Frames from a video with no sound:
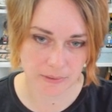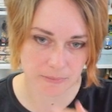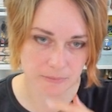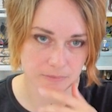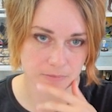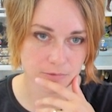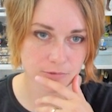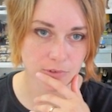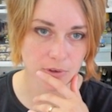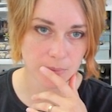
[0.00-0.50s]

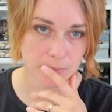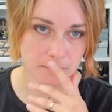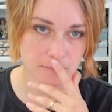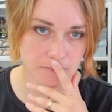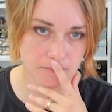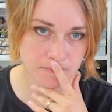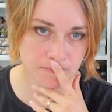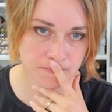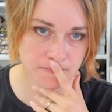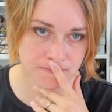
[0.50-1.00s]
from
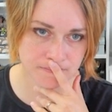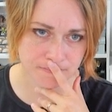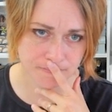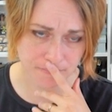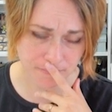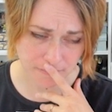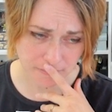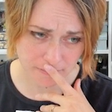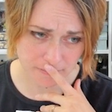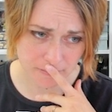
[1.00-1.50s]

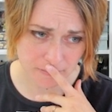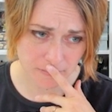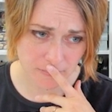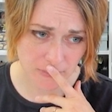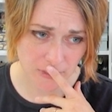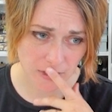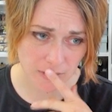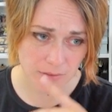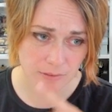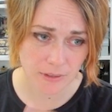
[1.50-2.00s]

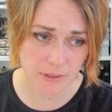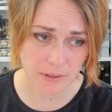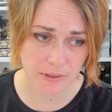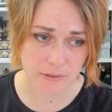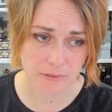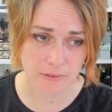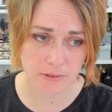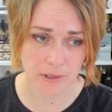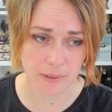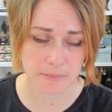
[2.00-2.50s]
the
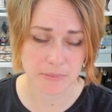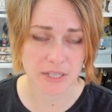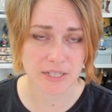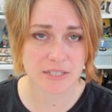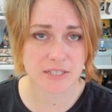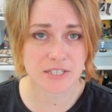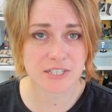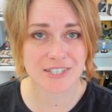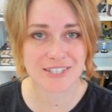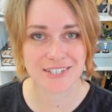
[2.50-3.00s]

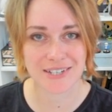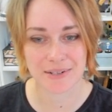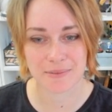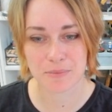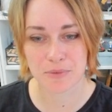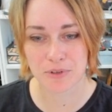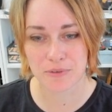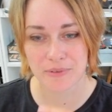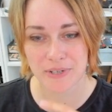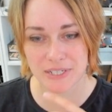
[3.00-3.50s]
Gremlins
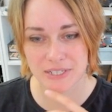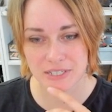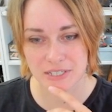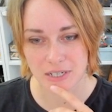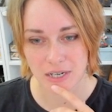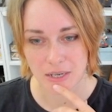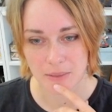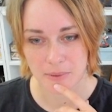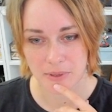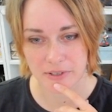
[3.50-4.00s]
movies
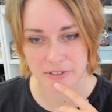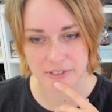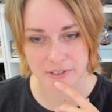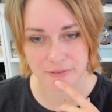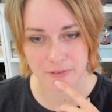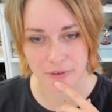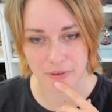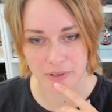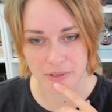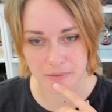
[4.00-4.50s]
because I
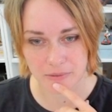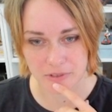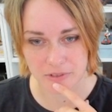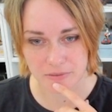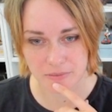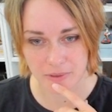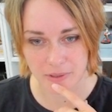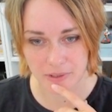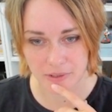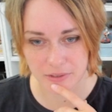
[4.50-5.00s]
thought he was
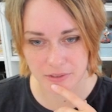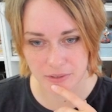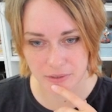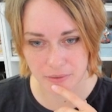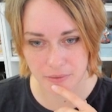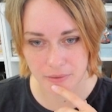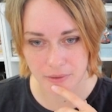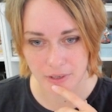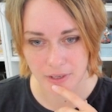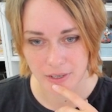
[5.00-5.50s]
really cute.